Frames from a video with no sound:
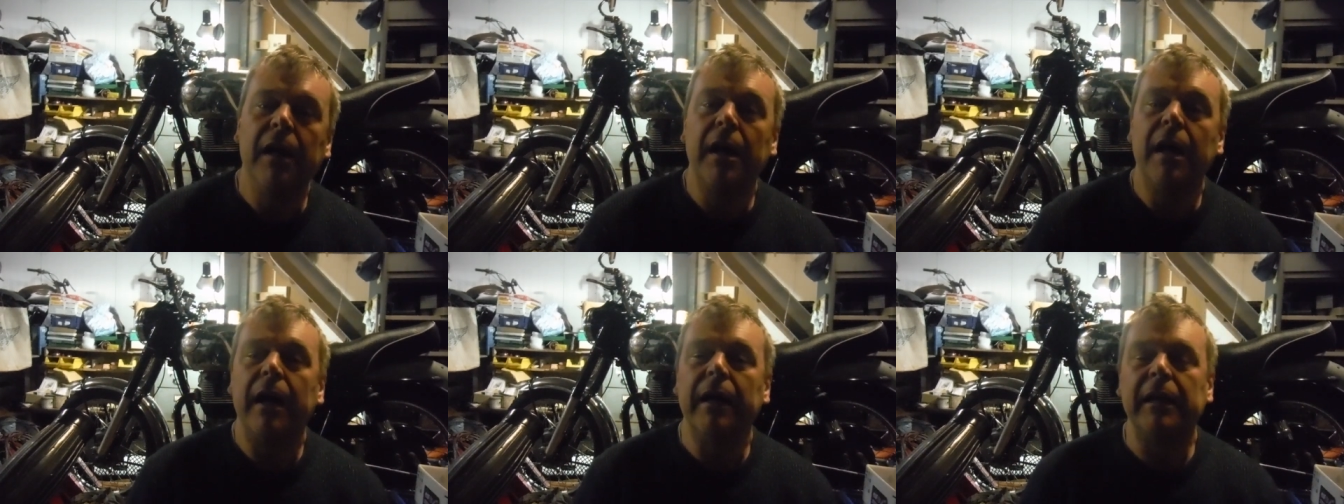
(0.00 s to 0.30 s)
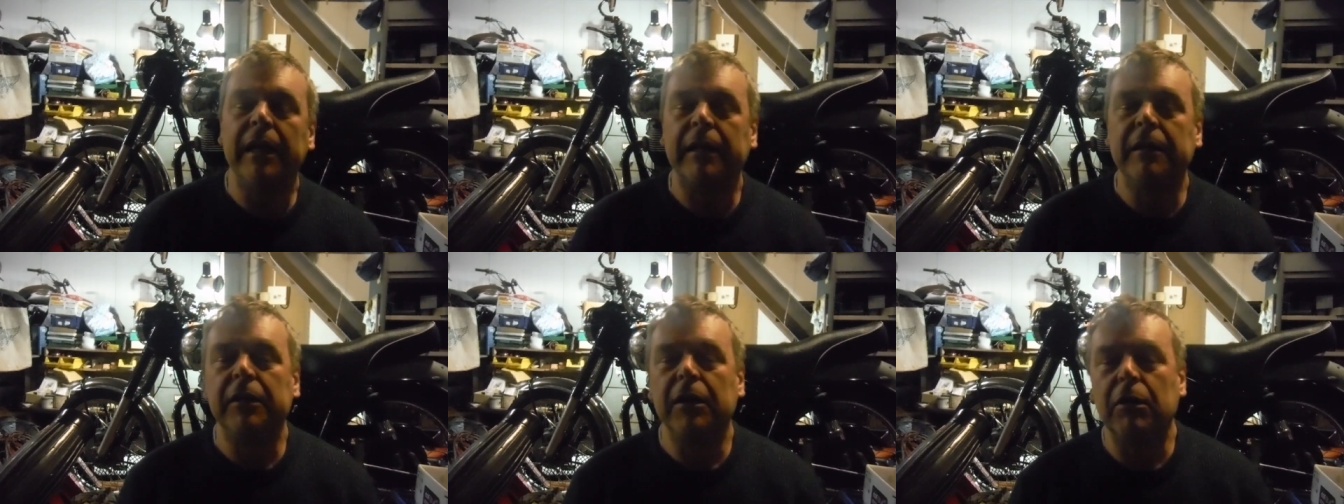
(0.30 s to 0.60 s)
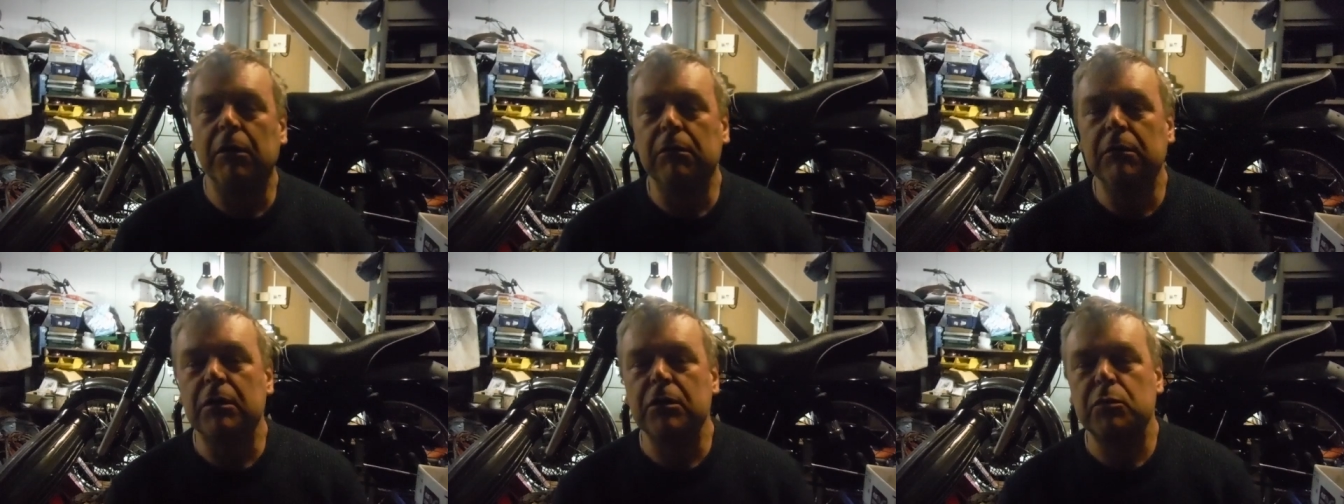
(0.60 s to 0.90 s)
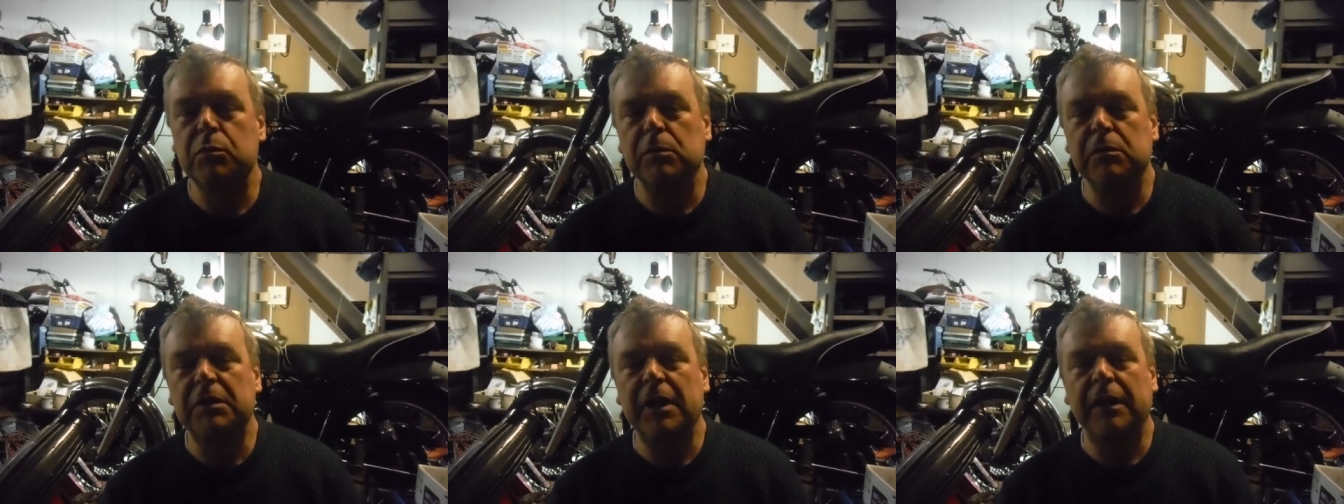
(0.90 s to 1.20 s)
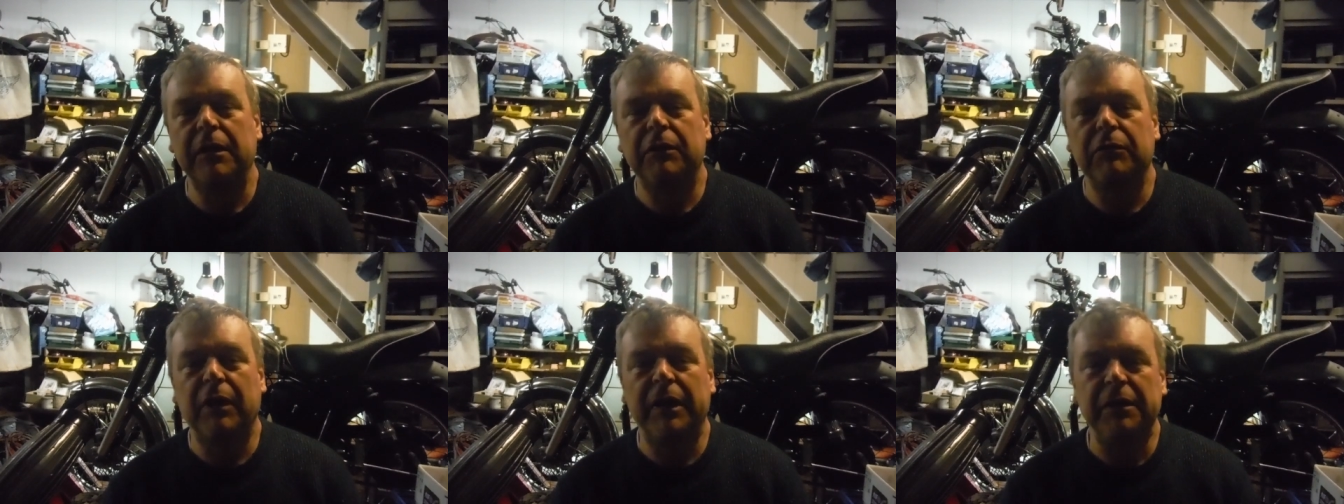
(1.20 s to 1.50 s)
And then the owners will
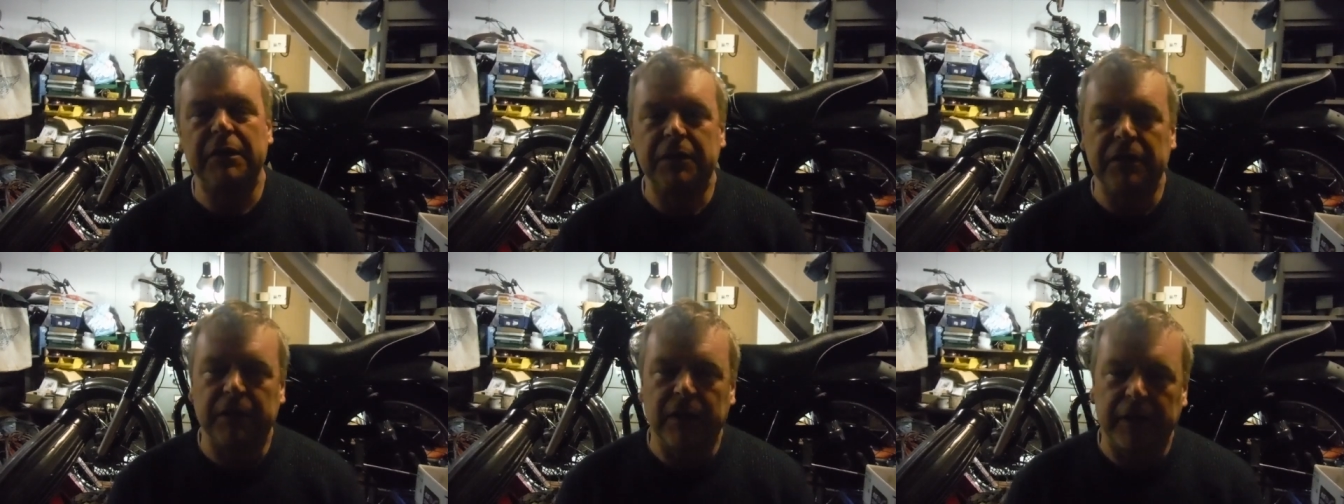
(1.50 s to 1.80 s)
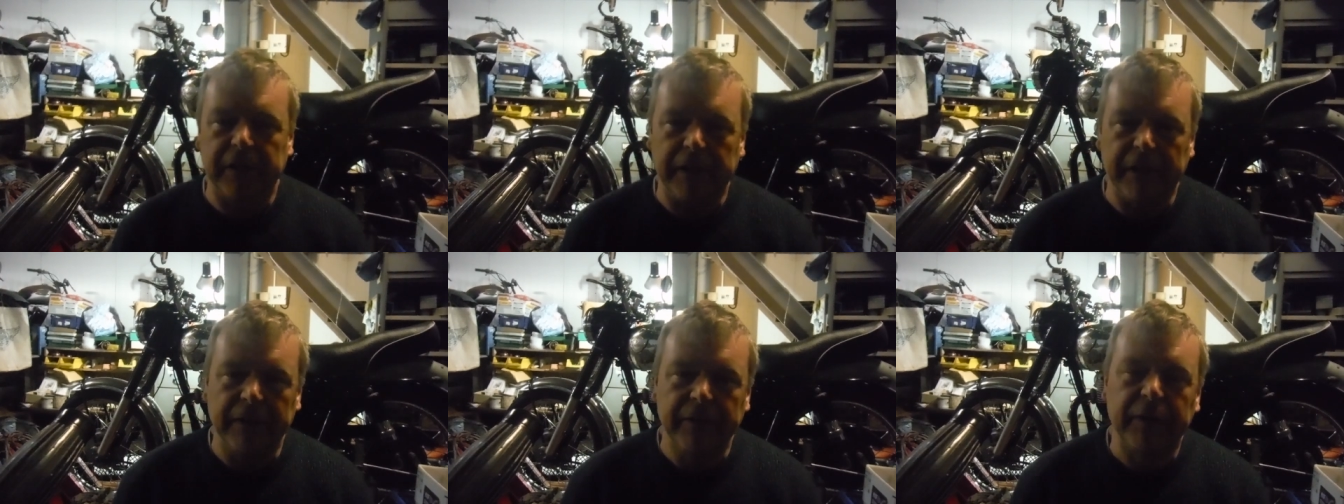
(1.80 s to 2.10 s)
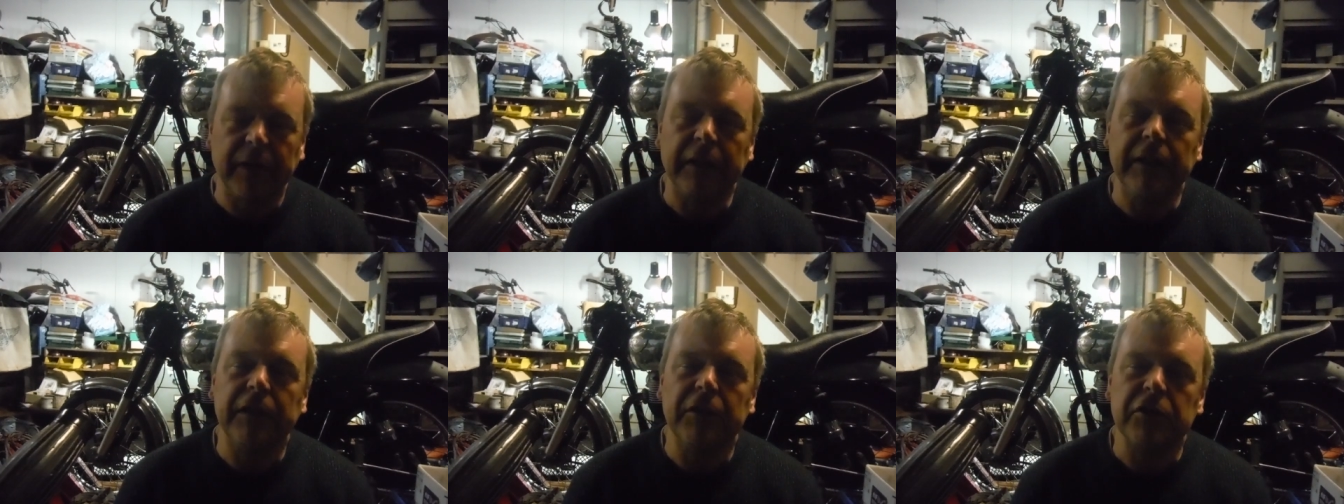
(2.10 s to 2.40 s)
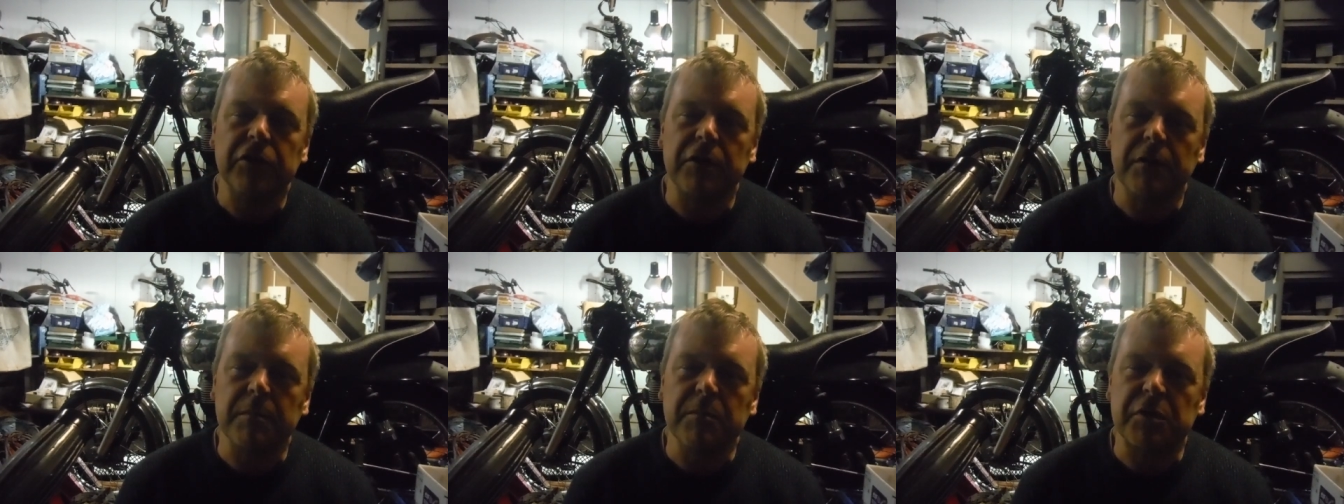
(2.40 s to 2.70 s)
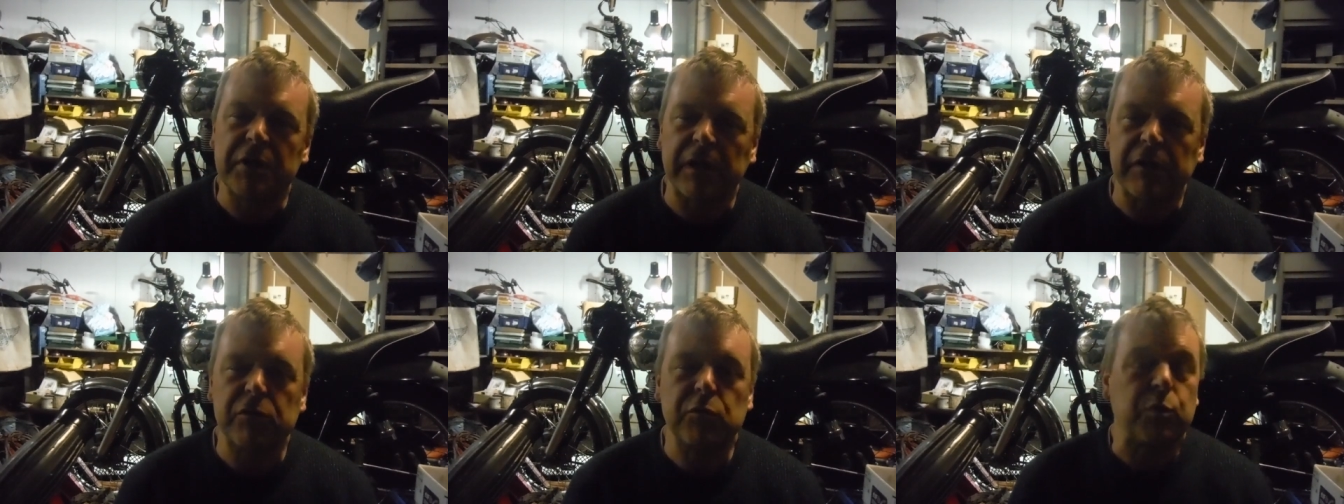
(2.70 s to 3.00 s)
take great delight in thinking to
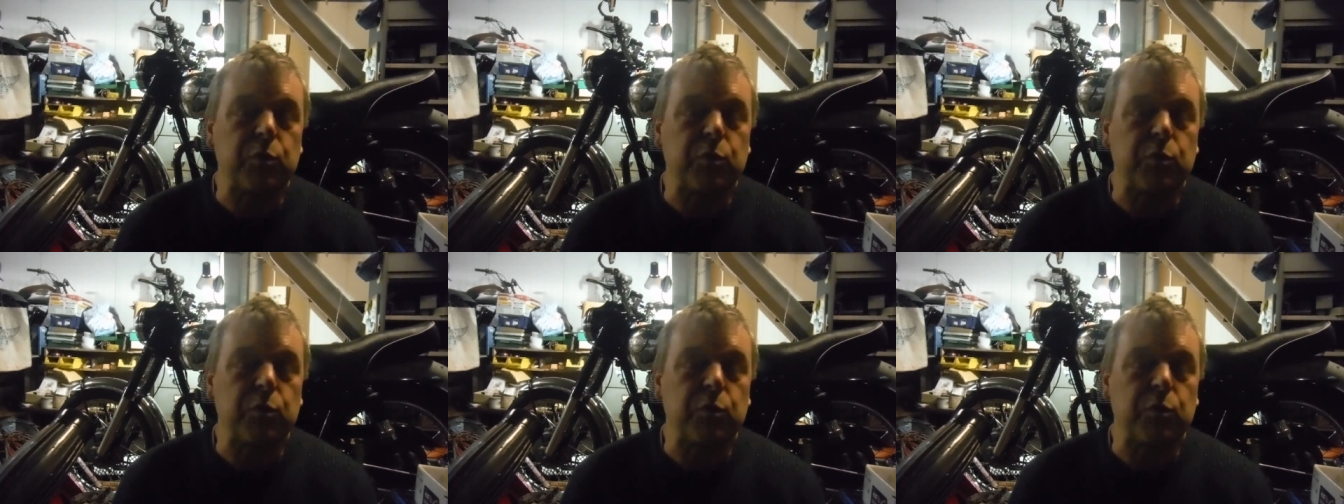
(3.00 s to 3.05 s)
themselves,